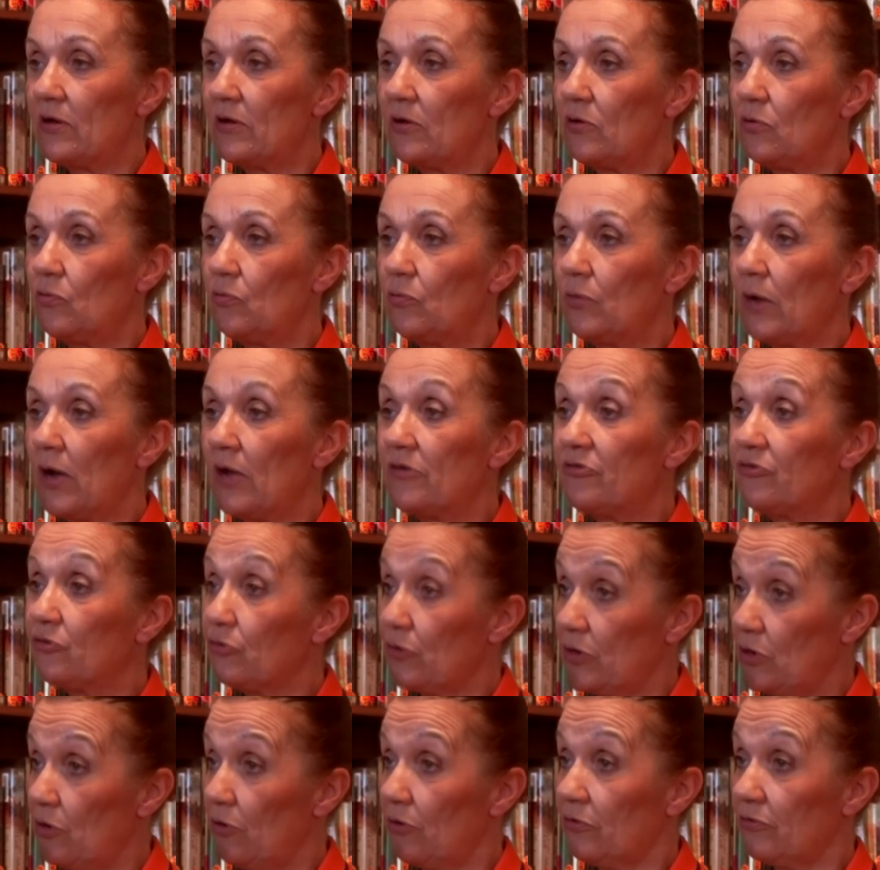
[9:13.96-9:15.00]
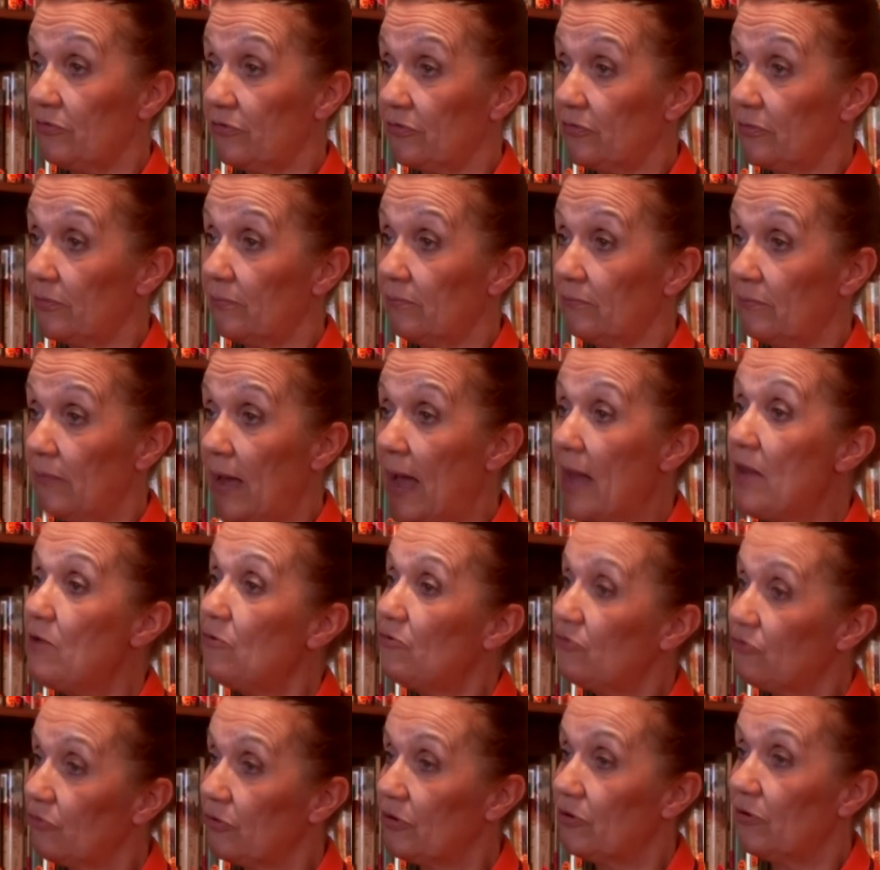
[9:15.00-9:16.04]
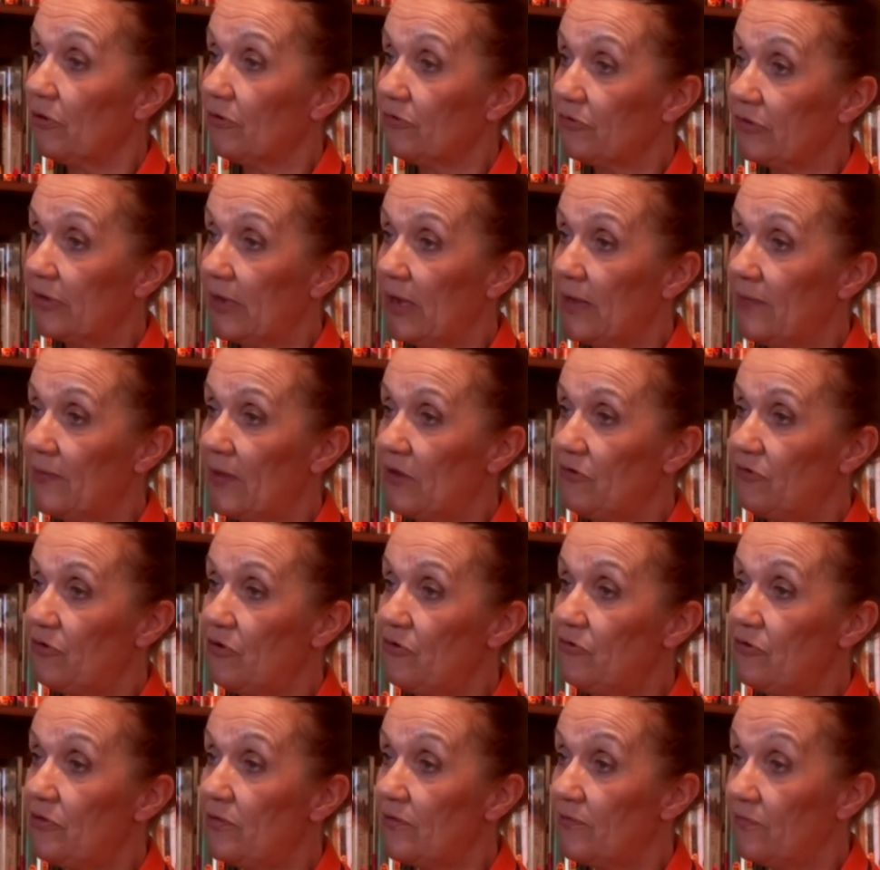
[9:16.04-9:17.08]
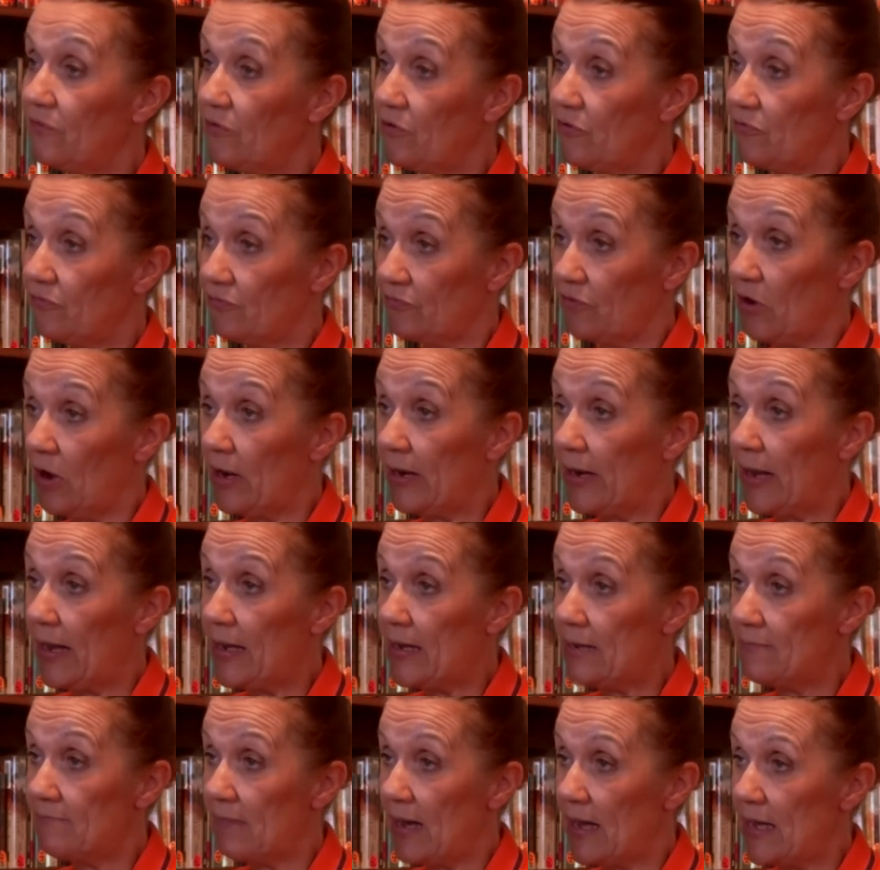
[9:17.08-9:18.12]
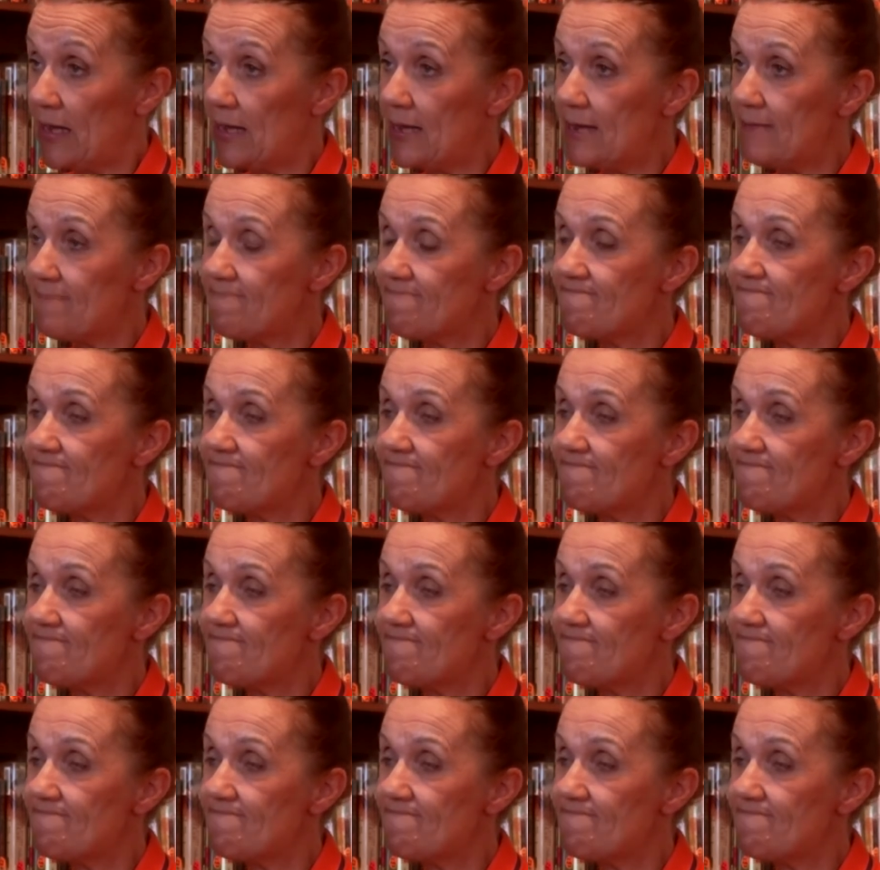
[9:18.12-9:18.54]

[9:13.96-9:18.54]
a, a story dogs annual story dogs day. That's usually the first Friday in May,